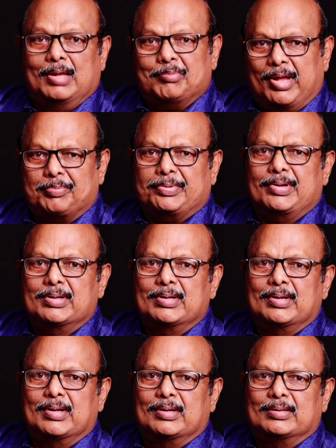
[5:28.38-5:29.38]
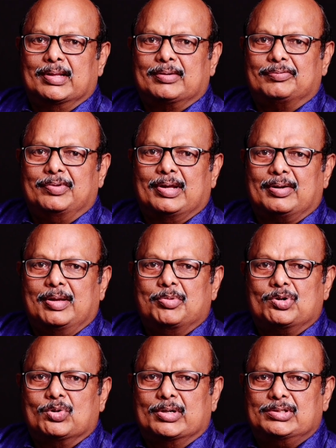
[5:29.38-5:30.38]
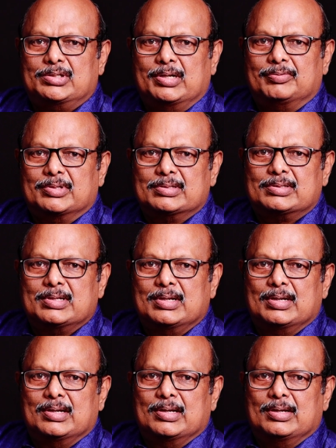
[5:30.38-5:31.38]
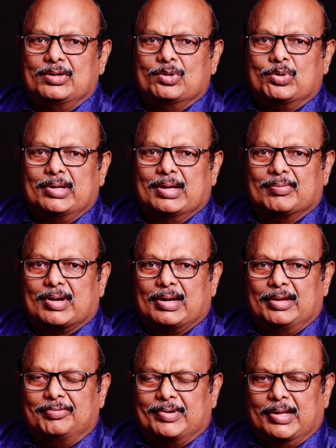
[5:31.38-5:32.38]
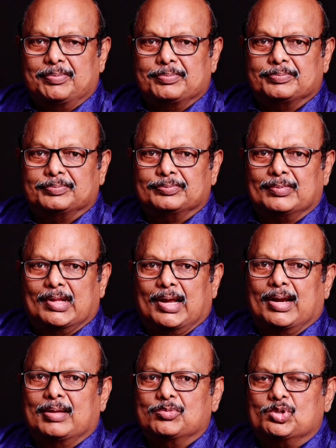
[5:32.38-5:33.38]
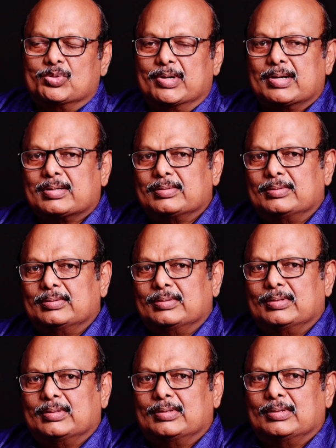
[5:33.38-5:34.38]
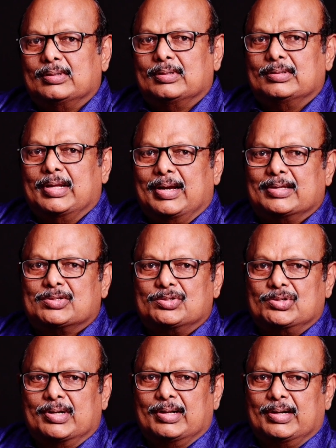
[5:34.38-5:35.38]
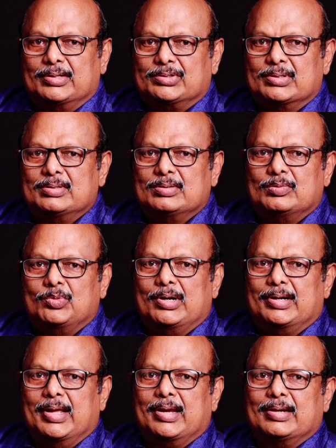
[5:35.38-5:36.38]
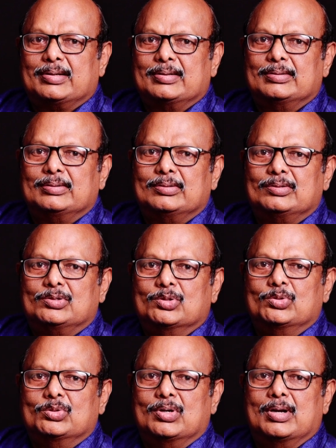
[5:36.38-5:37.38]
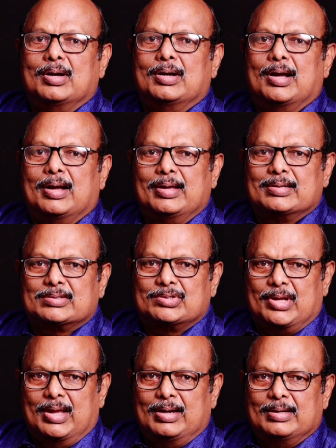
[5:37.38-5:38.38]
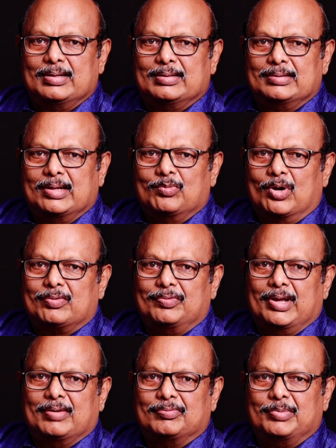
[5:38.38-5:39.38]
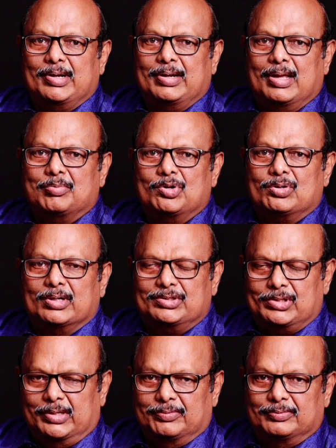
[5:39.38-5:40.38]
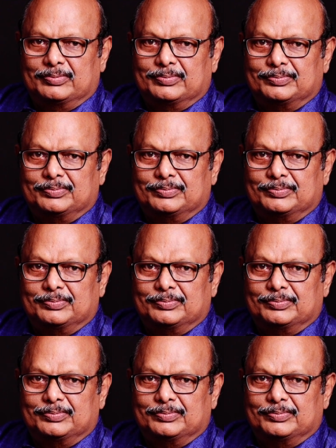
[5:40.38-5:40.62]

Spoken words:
I am happy that we are able to achieve this during our lifetime, and I am sure the next generation will take it to a higher scale than what we have been able to achieve.